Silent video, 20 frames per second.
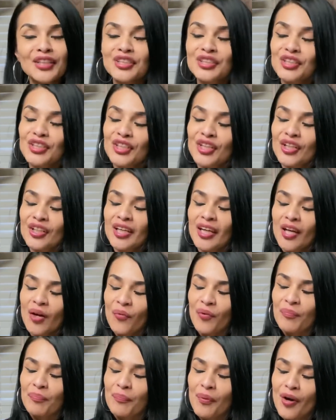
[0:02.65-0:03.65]
to Cooking
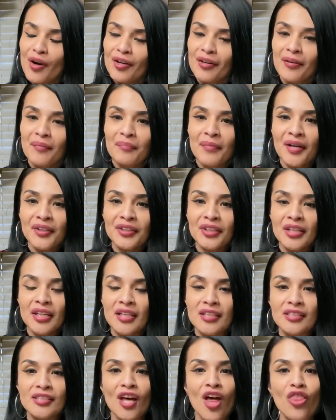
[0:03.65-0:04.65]
with Bird
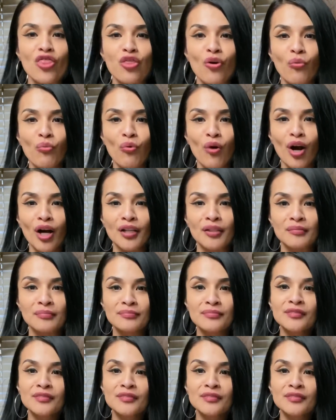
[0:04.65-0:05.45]
Martinez, the one,